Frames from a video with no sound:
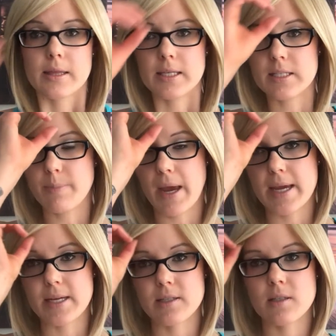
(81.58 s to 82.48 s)
These
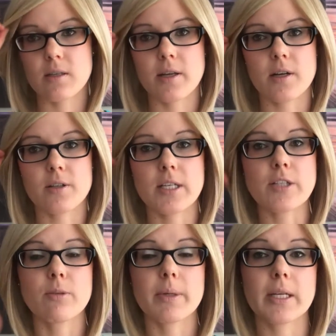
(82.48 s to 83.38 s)
bangs, they're
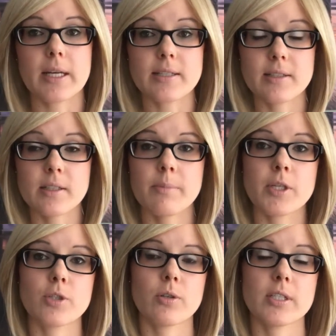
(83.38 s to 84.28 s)
side swooping nicely,
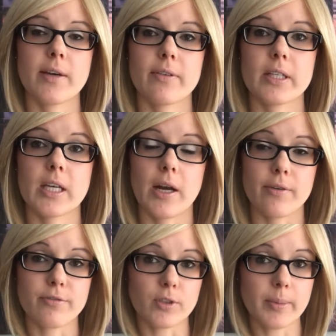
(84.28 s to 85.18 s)
but you could definitely cut
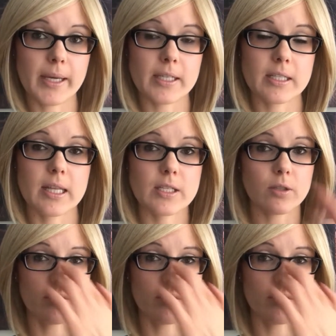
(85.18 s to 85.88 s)
a full bang into this,